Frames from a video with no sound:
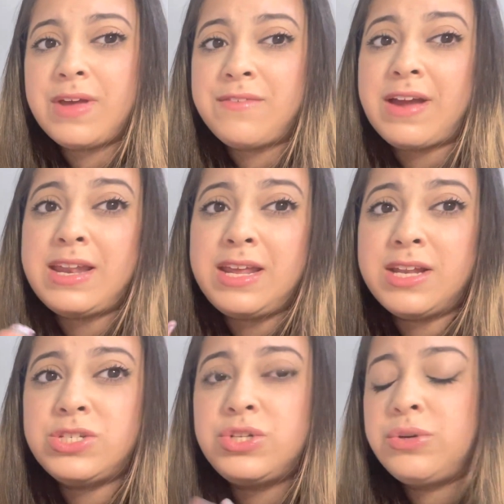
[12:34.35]
I
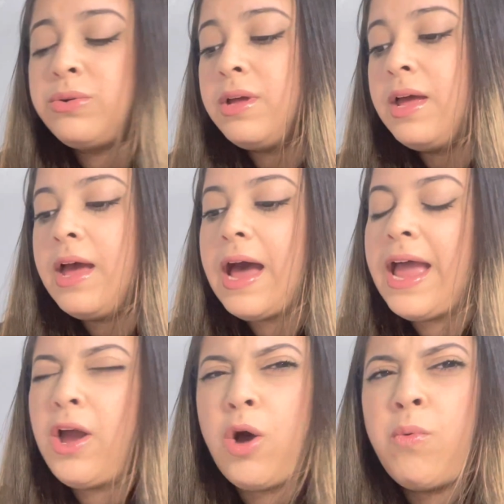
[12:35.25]
needed to.
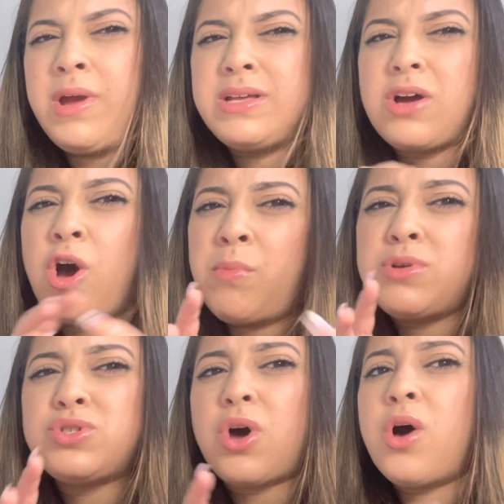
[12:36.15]
I
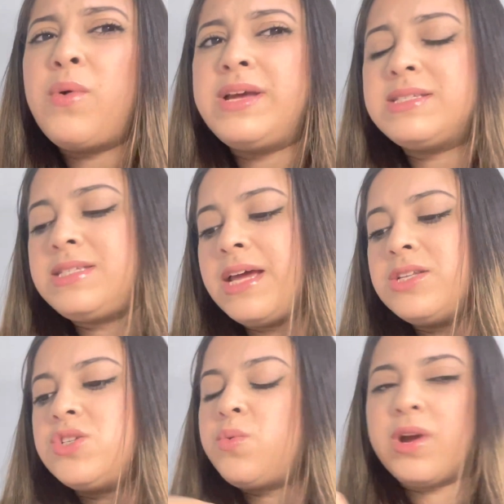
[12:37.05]
almost always
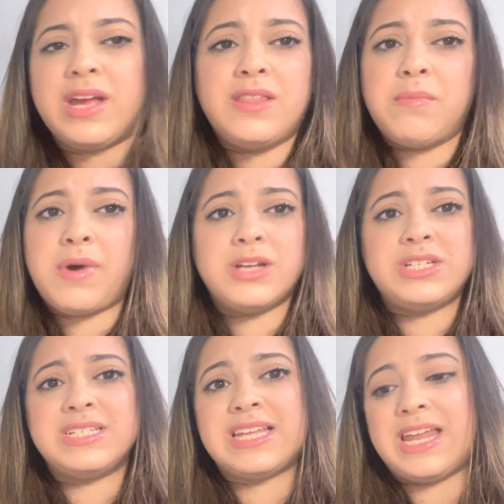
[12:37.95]
tend to work in the
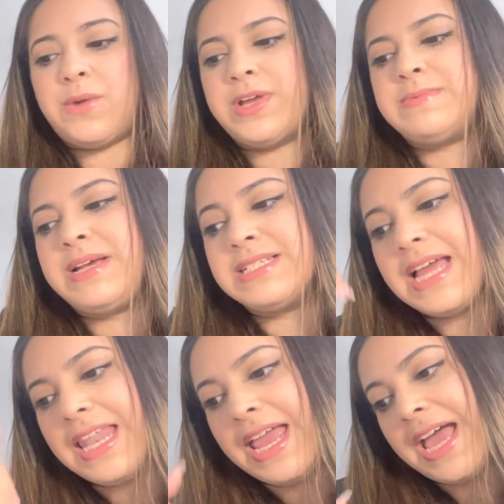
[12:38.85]
margins anyways, because I
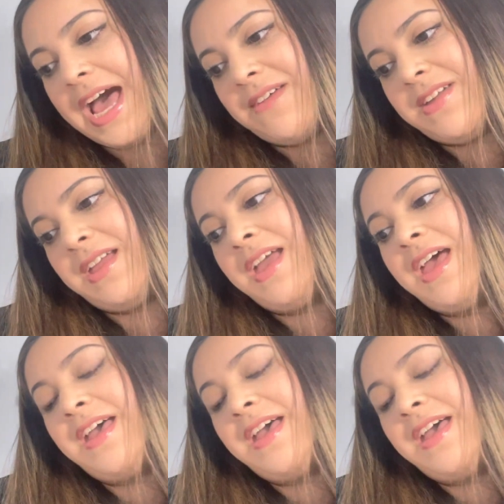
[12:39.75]
like having